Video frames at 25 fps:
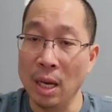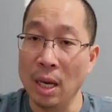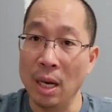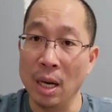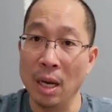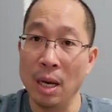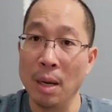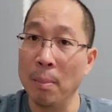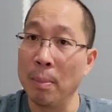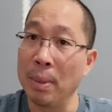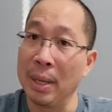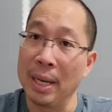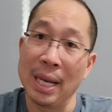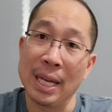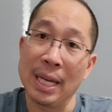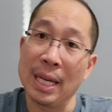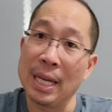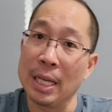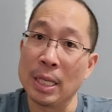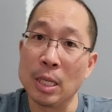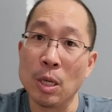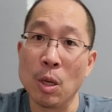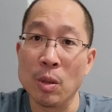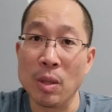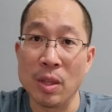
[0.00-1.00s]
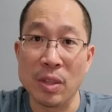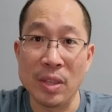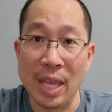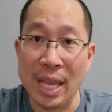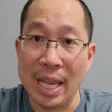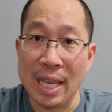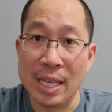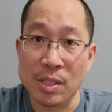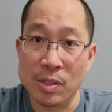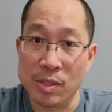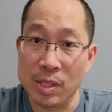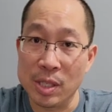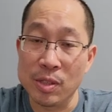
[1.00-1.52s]
But I got to know that the
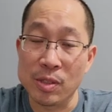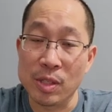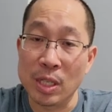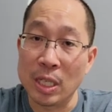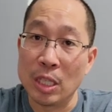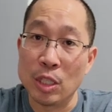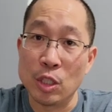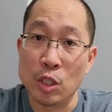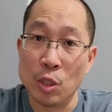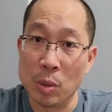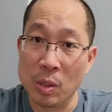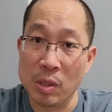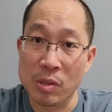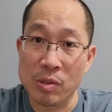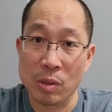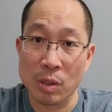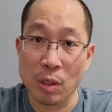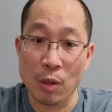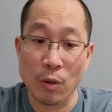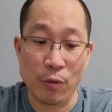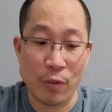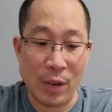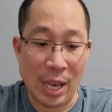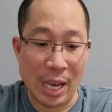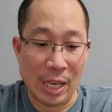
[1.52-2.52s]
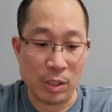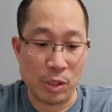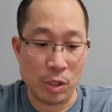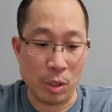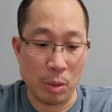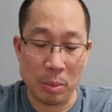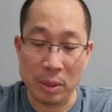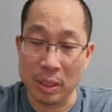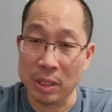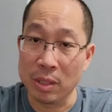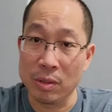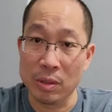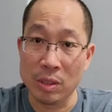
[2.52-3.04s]
AC is going to do this a little faster,
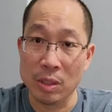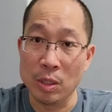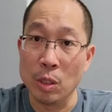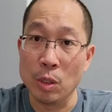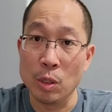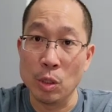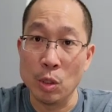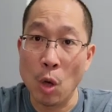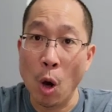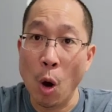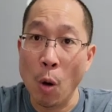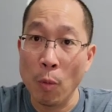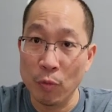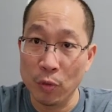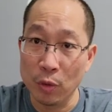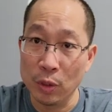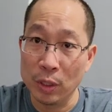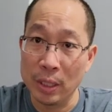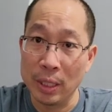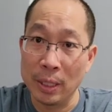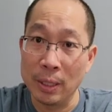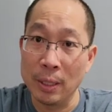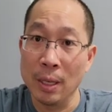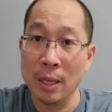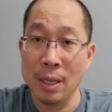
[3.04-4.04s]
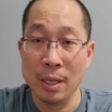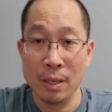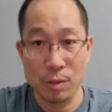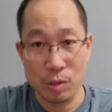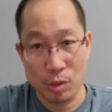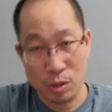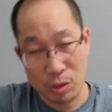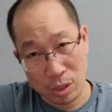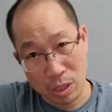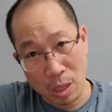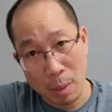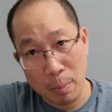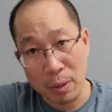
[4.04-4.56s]
because, you'd hopefully,
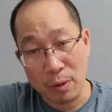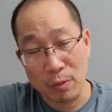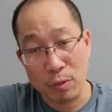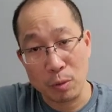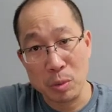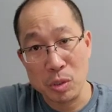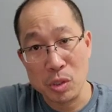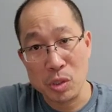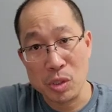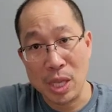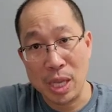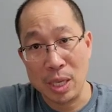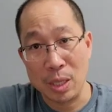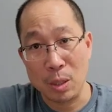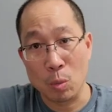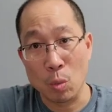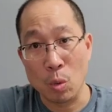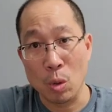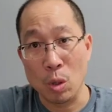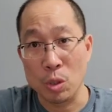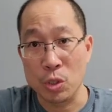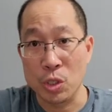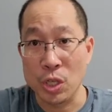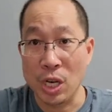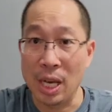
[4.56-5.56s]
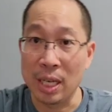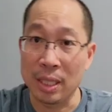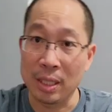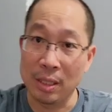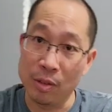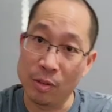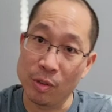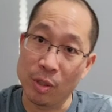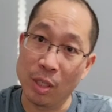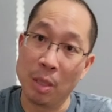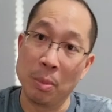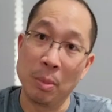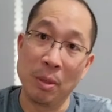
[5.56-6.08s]
coming from a standard wall jack,
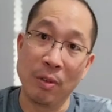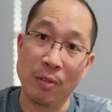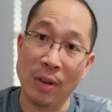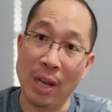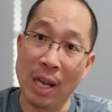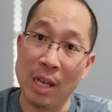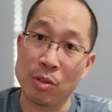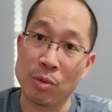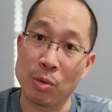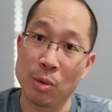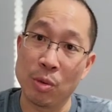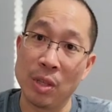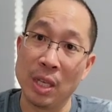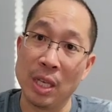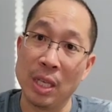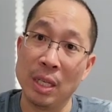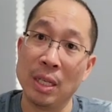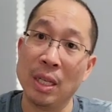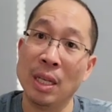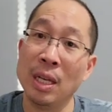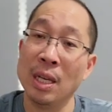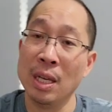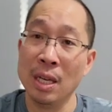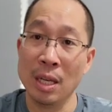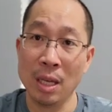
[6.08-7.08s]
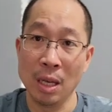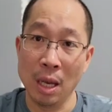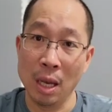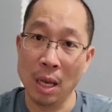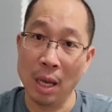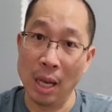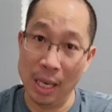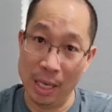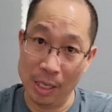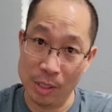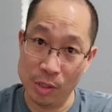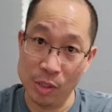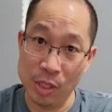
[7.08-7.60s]
it's going to be faster than
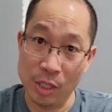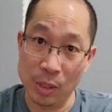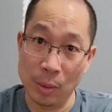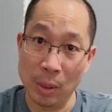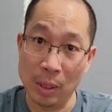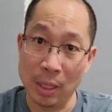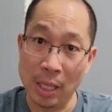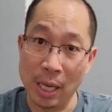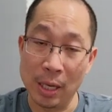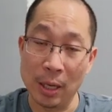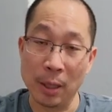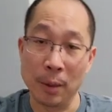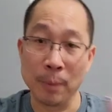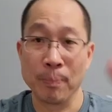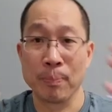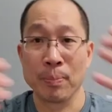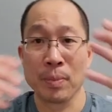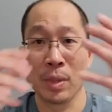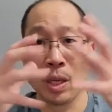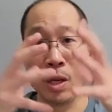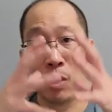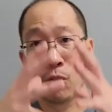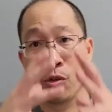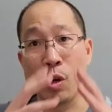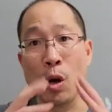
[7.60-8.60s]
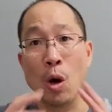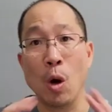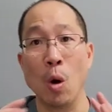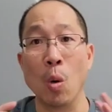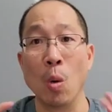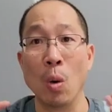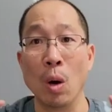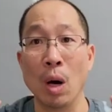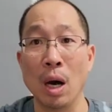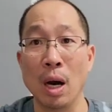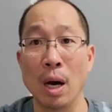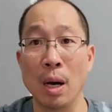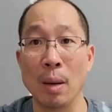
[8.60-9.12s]
a cigarette lighter.
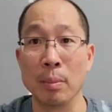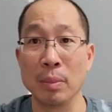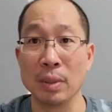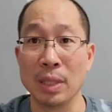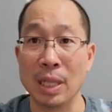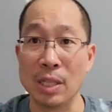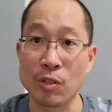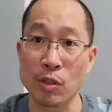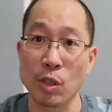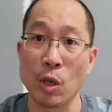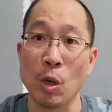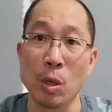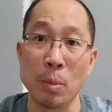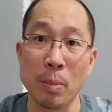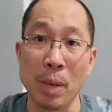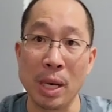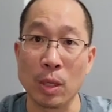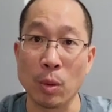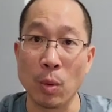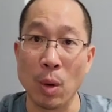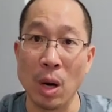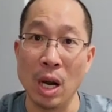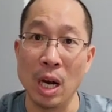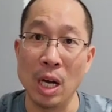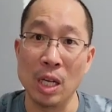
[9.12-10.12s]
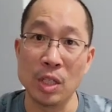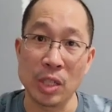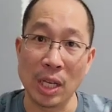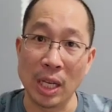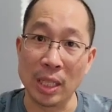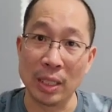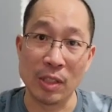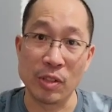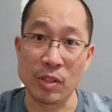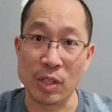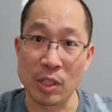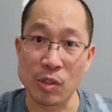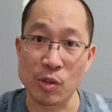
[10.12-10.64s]
So let's go to my garage
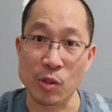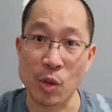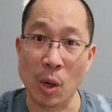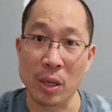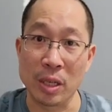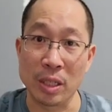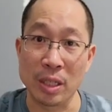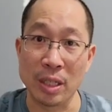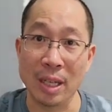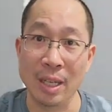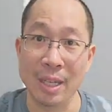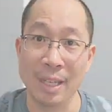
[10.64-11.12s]
and let's get started.